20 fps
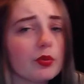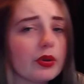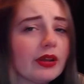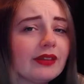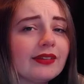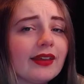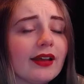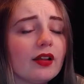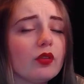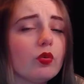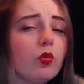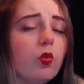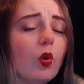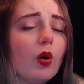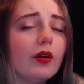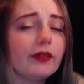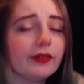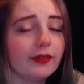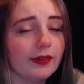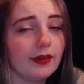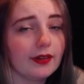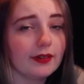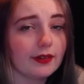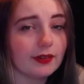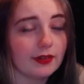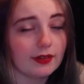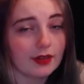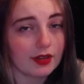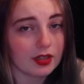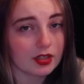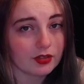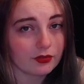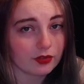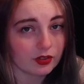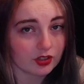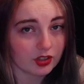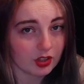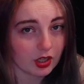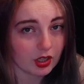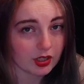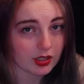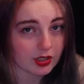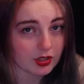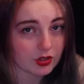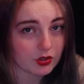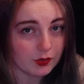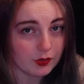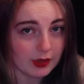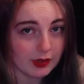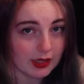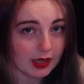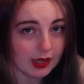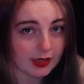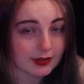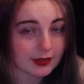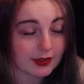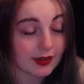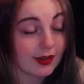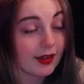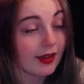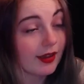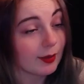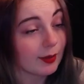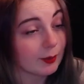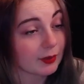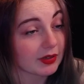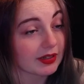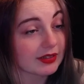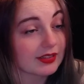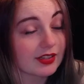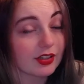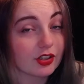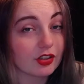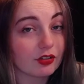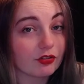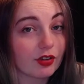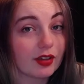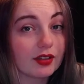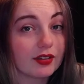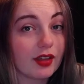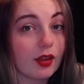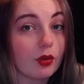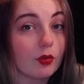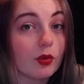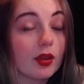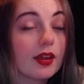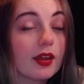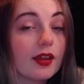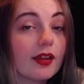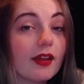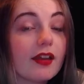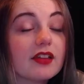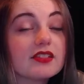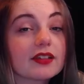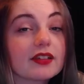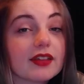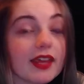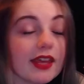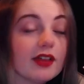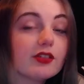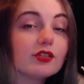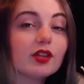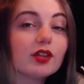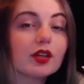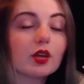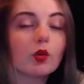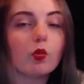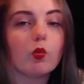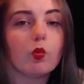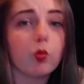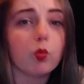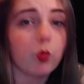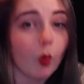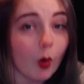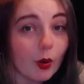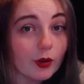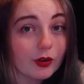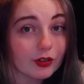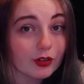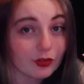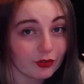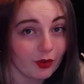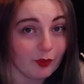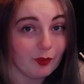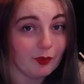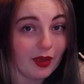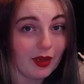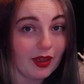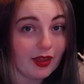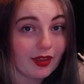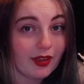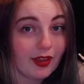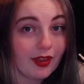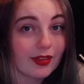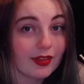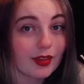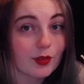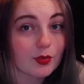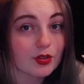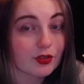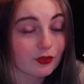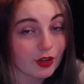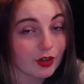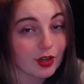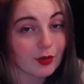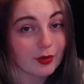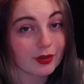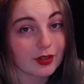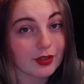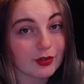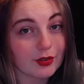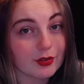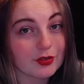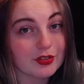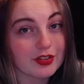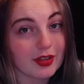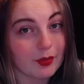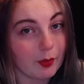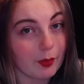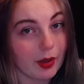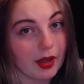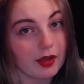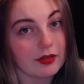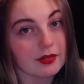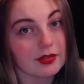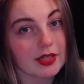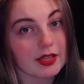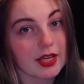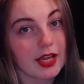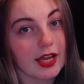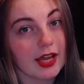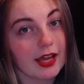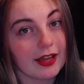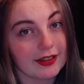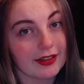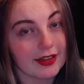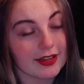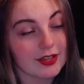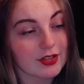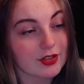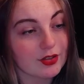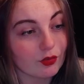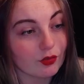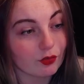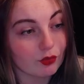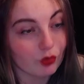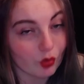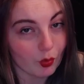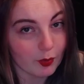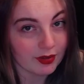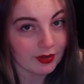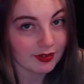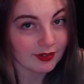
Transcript: tell, what is the Deskford Carnyx, you may ask? I'm going to tell you right now. It's a Celtic war trumpet that was frequently used in battles against the Roman